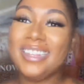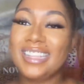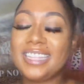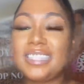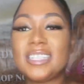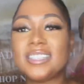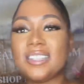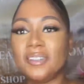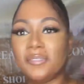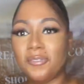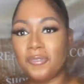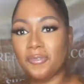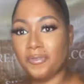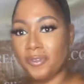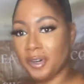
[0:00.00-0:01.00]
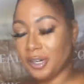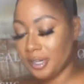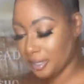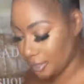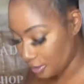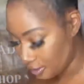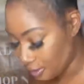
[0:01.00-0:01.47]
This is a
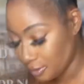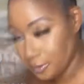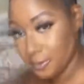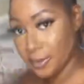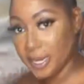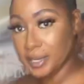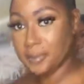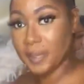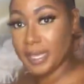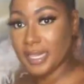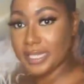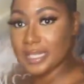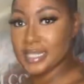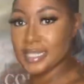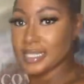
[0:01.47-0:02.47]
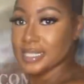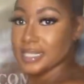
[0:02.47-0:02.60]
full one piece.